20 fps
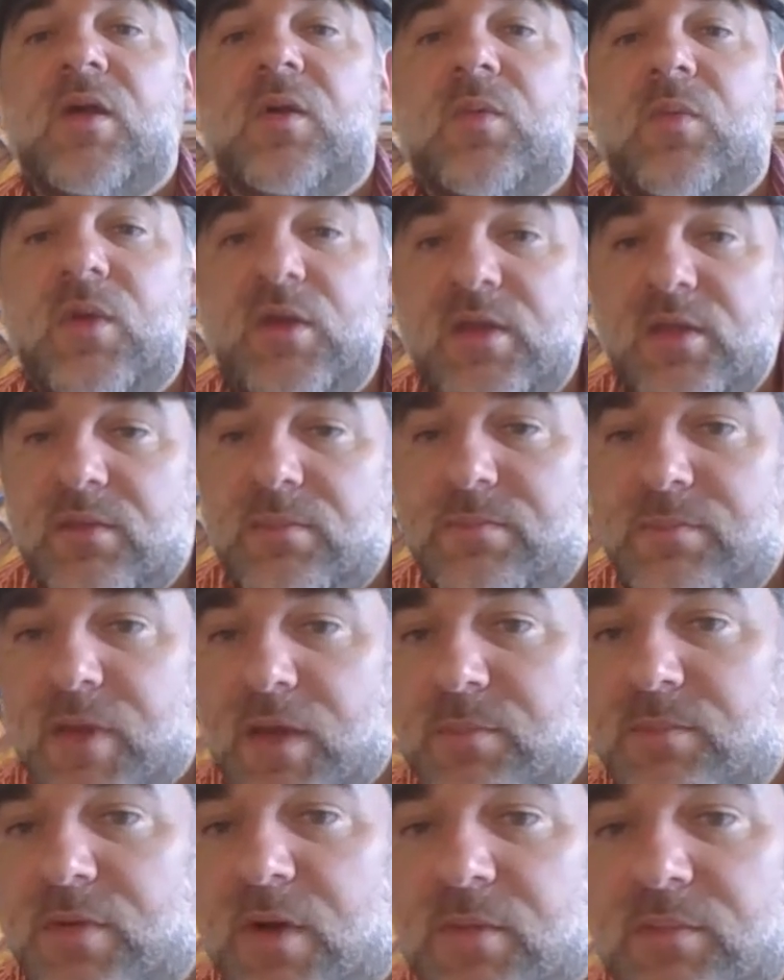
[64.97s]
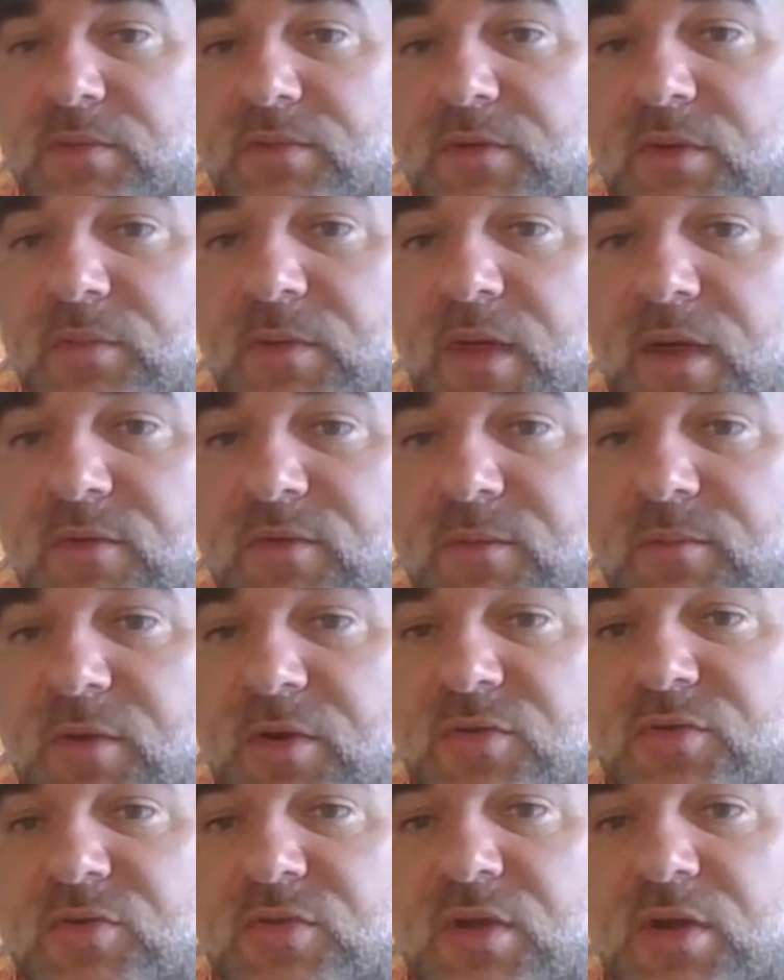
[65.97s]
One of the big problems that we have in
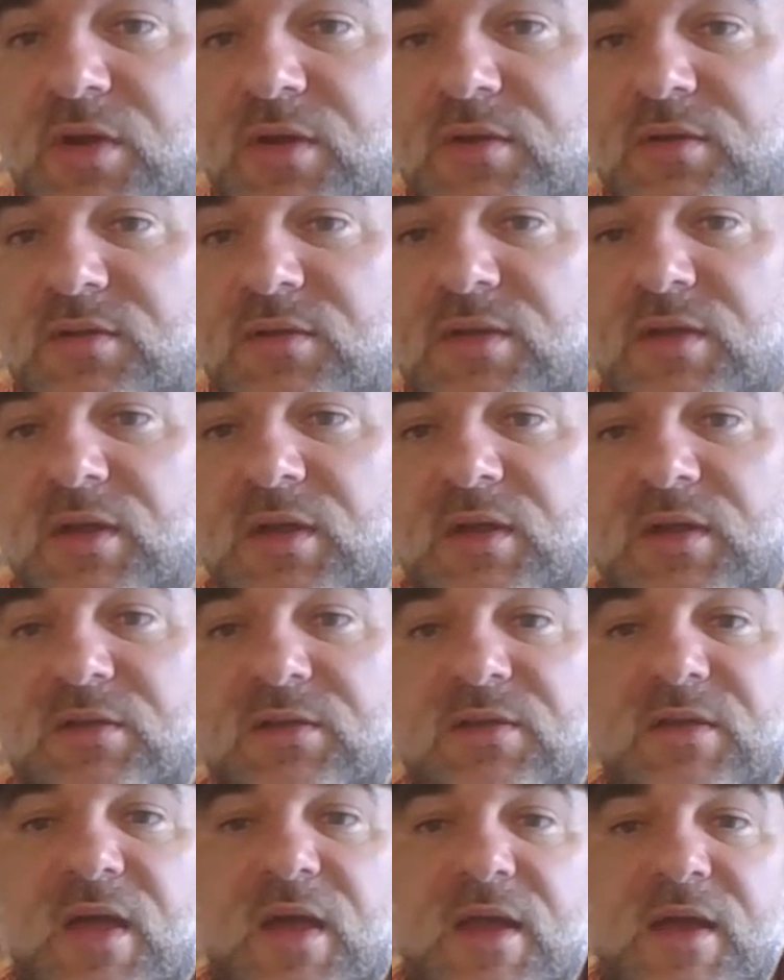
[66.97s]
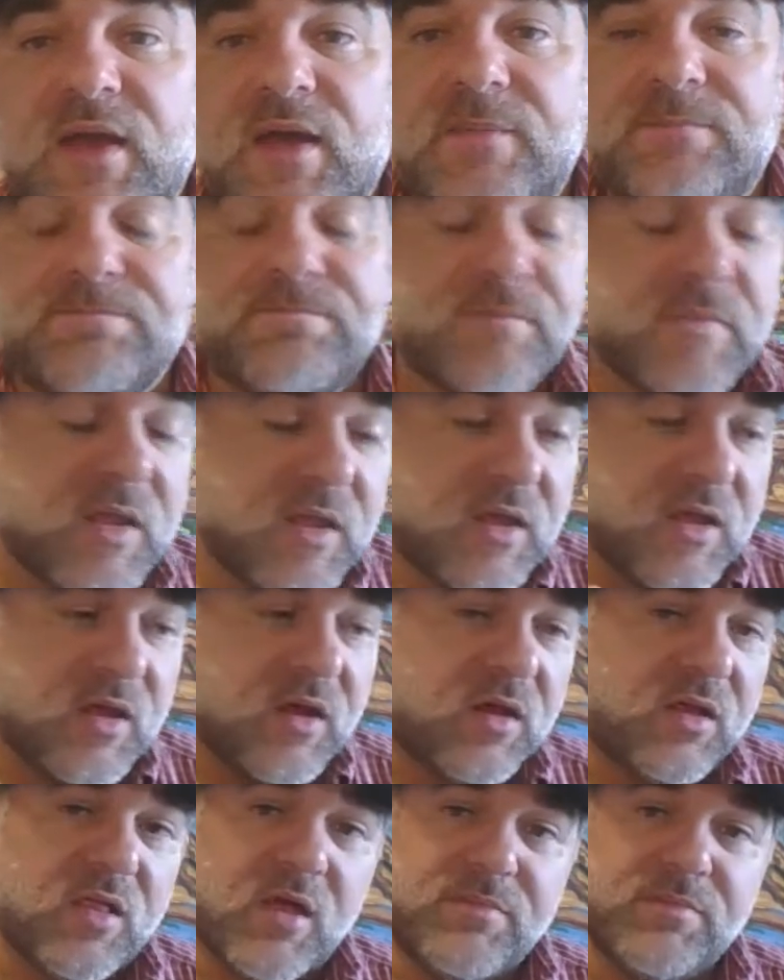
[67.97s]
martial arts is that
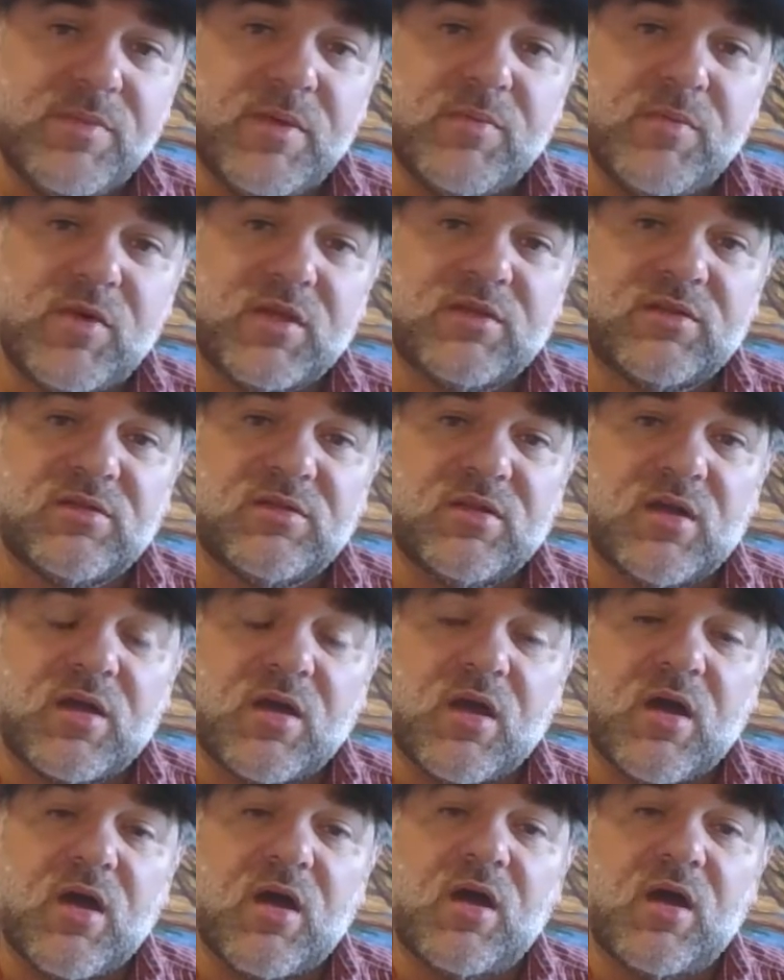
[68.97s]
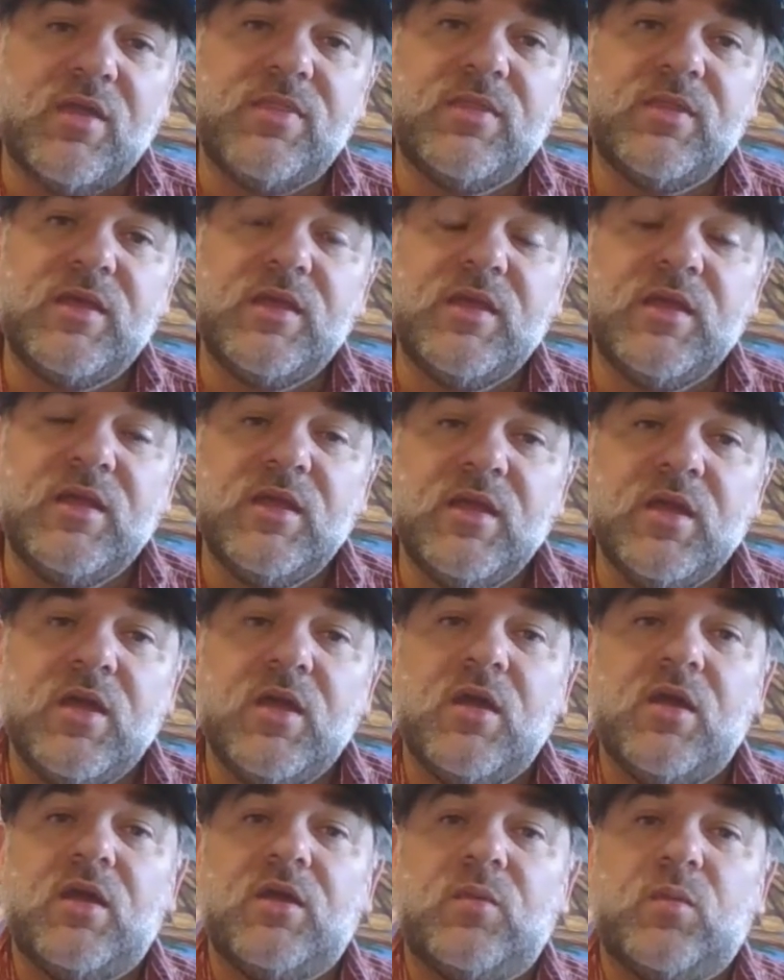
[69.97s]
a lot of people get stuck on
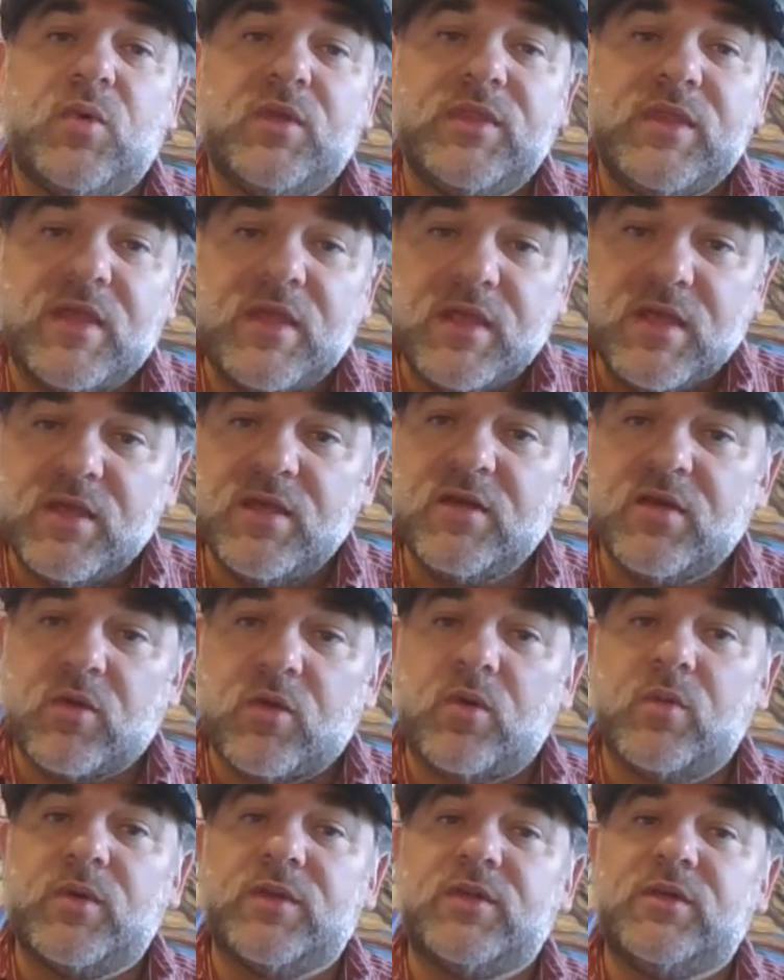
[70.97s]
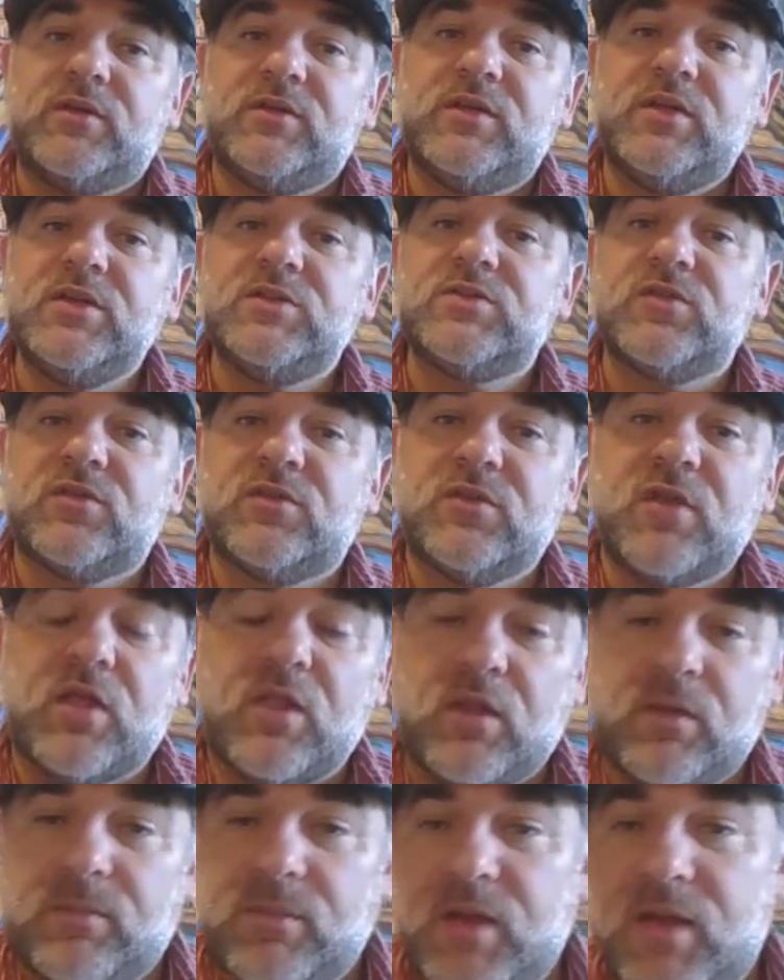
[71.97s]
what they hear or what their teachers tell
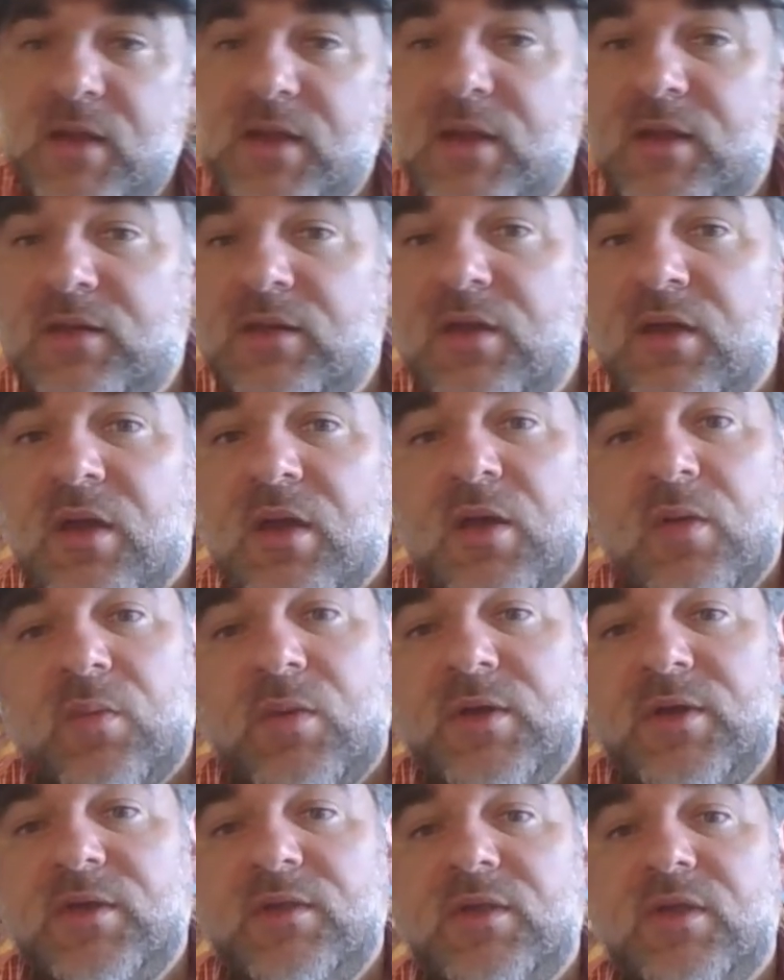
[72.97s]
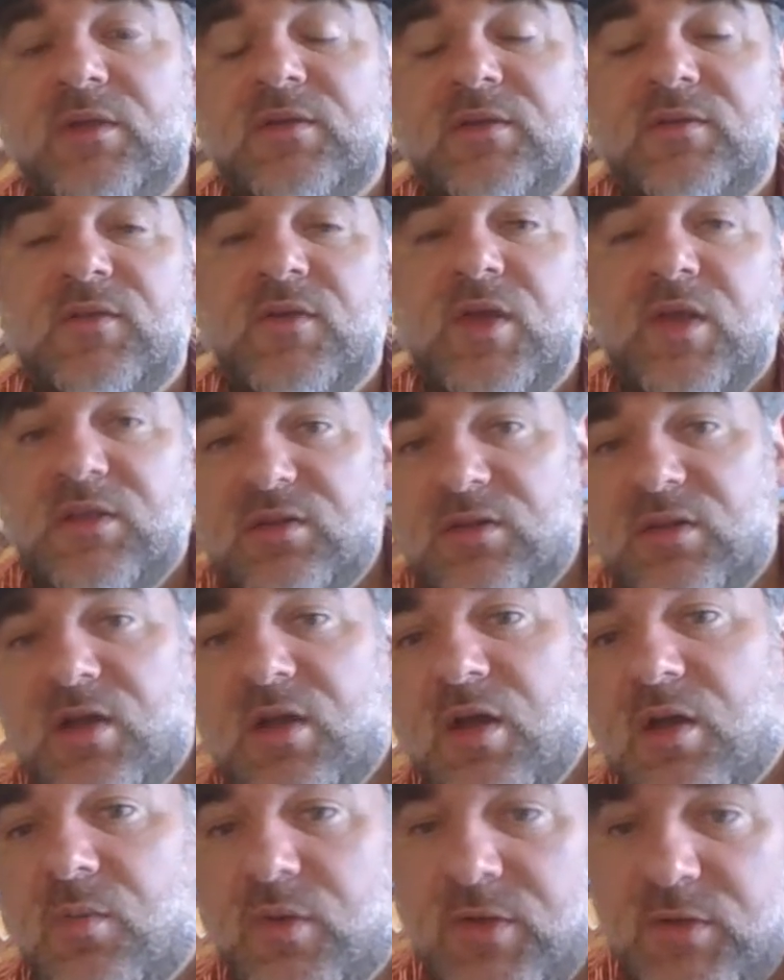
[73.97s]
them. And one of the things, if you get
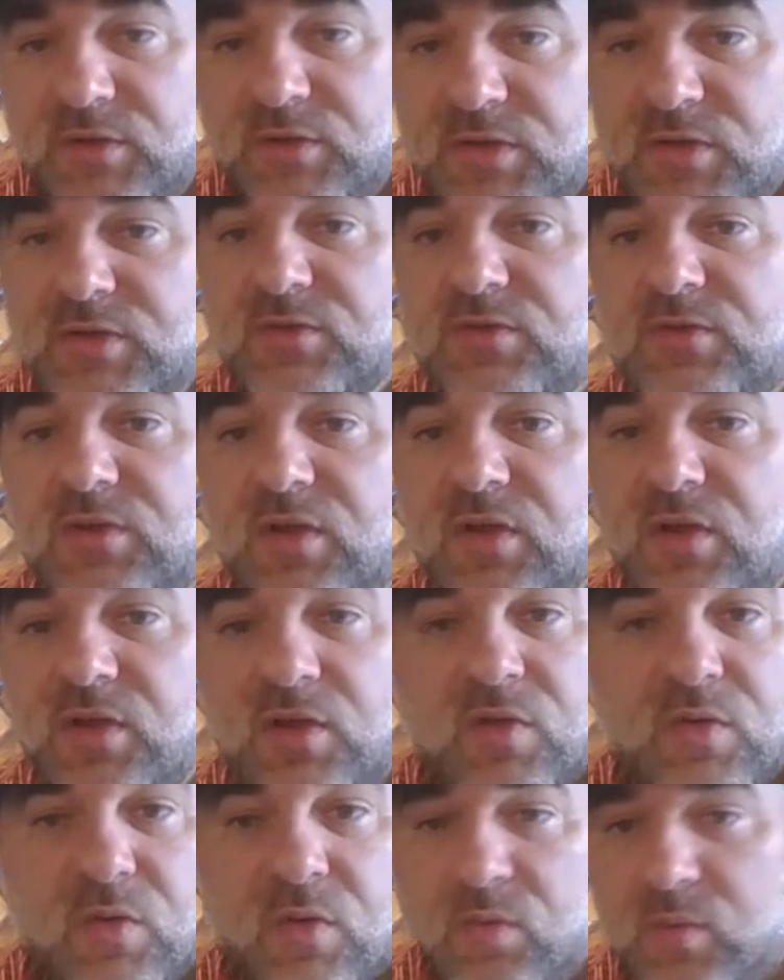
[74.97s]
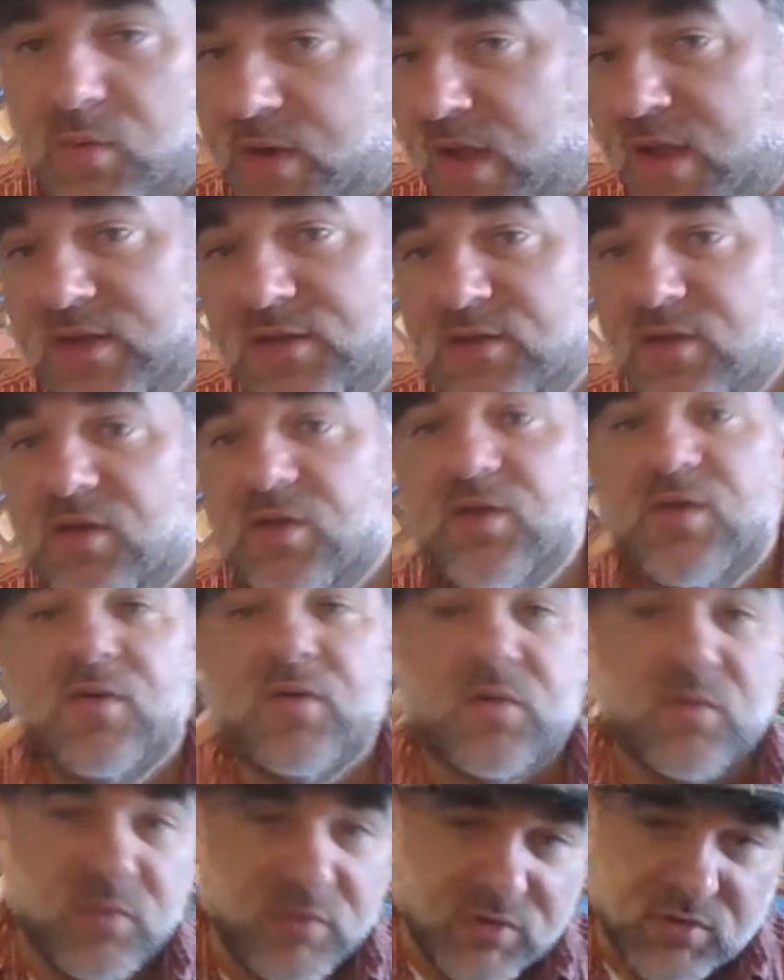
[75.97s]
stuck on what your teachers tell you, or what I tell you,
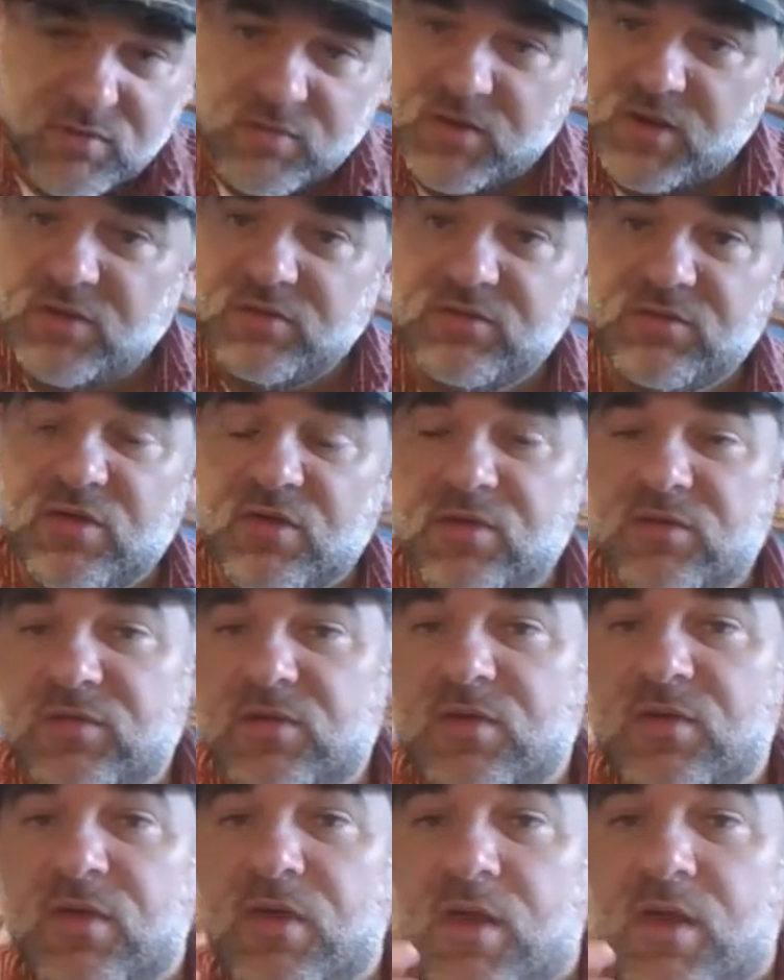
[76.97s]
or what someone else tells you,